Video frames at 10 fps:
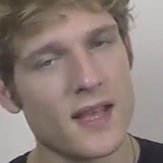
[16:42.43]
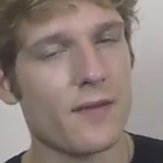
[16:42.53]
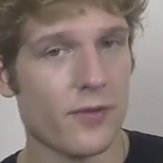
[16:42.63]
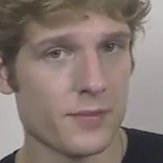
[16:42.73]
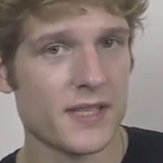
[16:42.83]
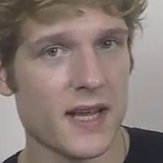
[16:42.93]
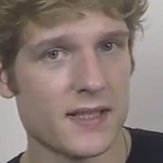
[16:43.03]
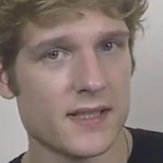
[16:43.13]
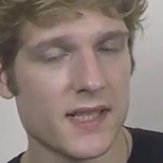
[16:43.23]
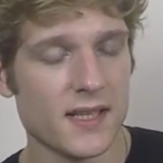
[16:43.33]
From Sand to
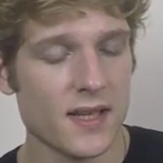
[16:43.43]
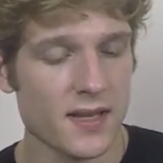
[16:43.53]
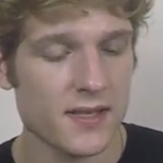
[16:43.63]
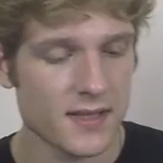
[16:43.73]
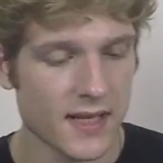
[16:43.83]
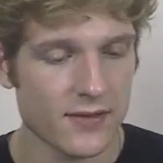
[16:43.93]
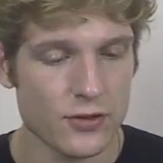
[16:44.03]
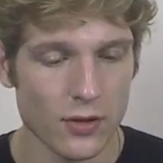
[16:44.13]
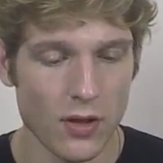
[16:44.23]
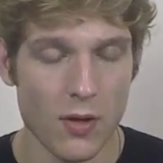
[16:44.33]
Sea does is it gives
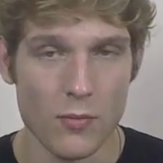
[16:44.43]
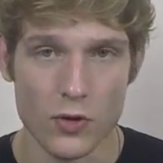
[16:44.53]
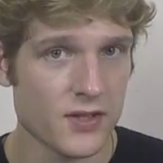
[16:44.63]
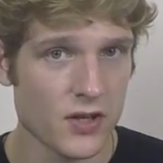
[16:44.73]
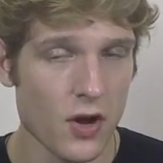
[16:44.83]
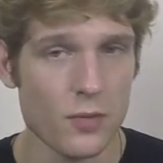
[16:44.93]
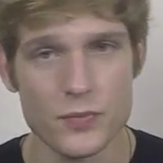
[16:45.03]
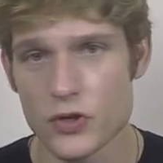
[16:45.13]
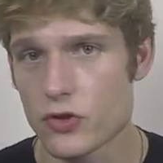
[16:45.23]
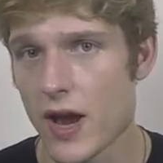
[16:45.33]
you a lot more scope
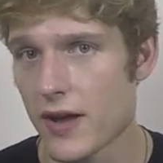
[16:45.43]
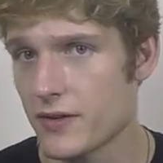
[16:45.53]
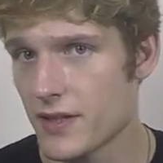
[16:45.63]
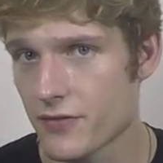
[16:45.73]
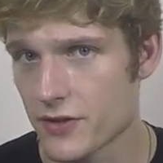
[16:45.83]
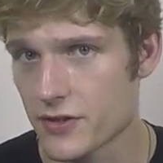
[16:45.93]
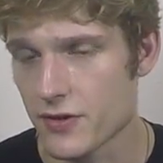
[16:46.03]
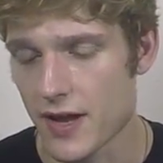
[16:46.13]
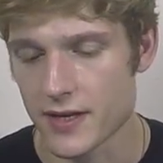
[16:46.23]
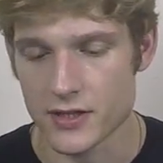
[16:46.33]
to try out different
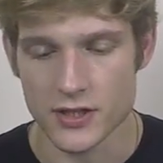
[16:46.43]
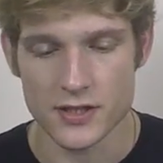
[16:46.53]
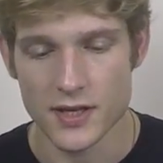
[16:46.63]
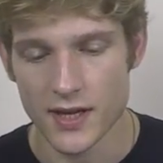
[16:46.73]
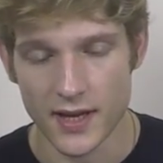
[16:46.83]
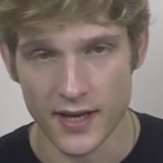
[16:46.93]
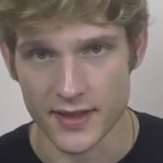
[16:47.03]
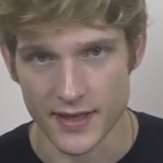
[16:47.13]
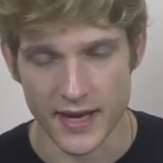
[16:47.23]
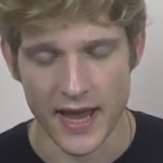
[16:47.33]
strategies in
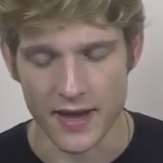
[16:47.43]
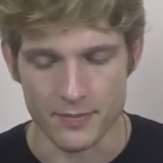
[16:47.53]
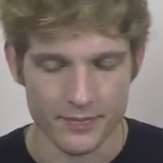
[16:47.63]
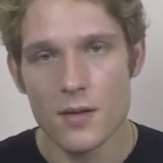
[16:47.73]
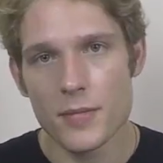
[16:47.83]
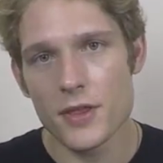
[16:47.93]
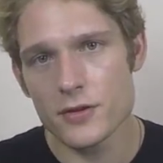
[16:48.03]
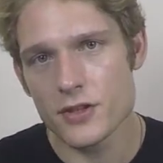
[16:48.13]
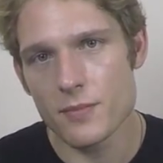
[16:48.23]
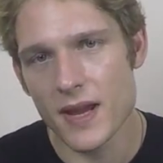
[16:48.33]
the game. But those
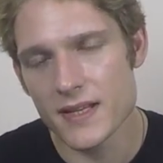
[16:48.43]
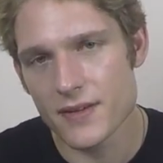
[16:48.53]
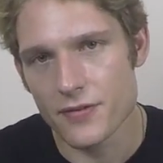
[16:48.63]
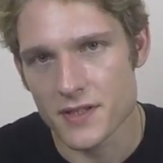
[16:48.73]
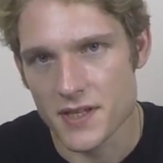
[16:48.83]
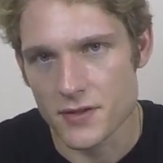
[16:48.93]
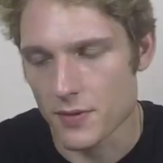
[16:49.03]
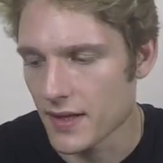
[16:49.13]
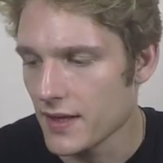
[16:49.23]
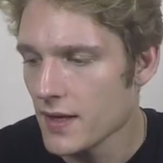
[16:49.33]
are your main differences,
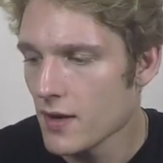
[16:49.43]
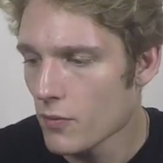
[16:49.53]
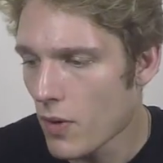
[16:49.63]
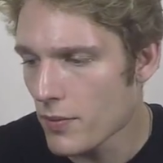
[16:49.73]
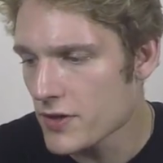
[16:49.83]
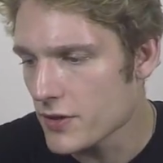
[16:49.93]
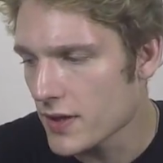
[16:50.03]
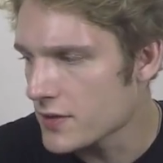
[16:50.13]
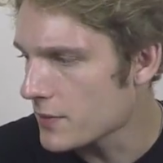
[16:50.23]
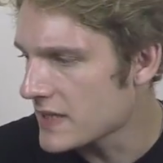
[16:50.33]
really. What we're doing
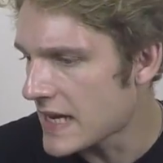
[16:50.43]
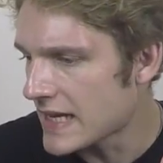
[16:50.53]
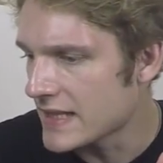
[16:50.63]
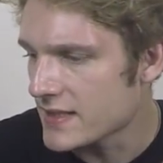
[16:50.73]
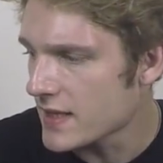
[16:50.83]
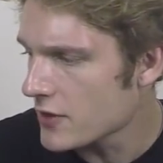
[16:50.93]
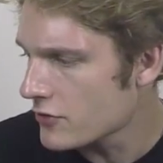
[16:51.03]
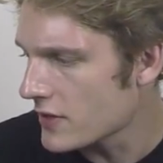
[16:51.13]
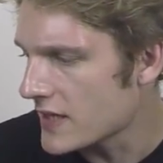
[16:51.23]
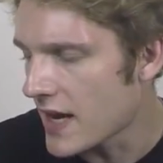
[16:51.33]
is we're taking the
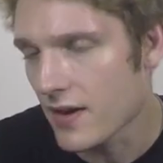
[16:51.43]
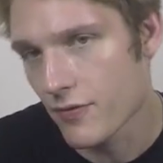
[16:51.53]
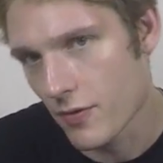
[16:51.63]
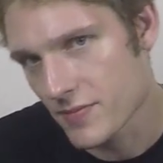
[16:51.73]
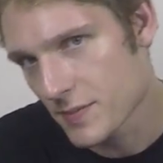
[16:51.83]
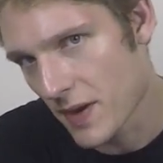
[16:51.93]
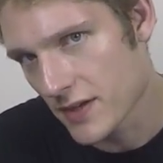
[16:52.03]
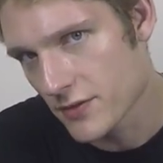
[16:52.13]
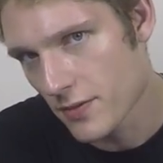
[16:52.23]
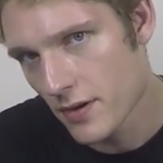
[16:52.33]
Century deck from
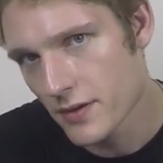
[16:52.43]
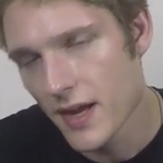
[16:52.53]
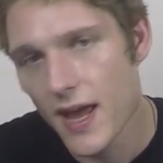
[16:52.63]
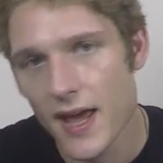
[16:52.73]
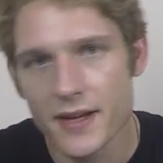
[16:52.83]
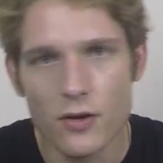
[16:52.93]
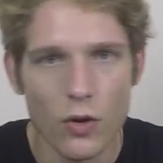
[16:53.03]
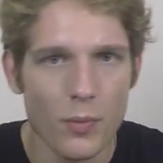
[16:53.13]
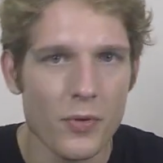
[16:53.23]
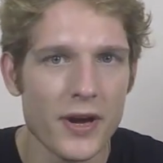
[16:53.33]
Spice Road and
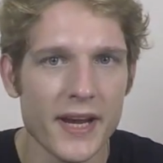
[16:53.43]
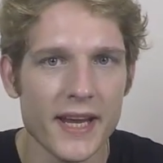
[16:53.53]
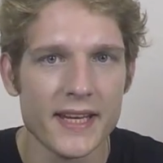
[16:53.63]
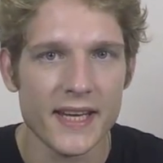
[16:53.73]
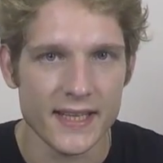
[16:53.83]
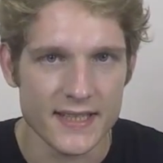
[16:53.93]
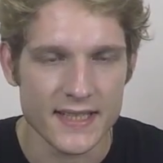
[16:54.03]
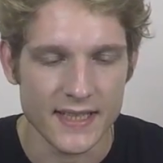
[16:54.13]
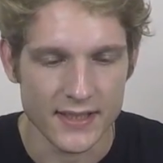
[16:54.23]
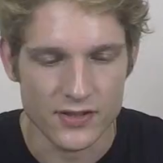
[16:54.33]
incorporating it into
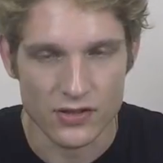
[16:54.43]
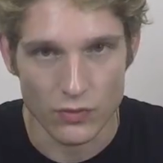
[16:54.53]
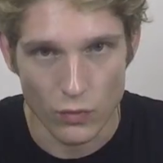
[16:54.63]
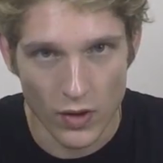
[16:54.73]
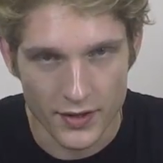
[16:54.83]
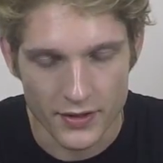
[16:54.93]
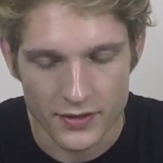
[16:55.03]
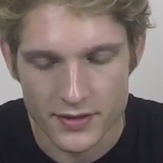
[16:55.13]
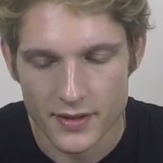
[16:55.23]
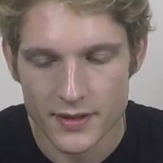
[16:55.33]
Eastern Wonders.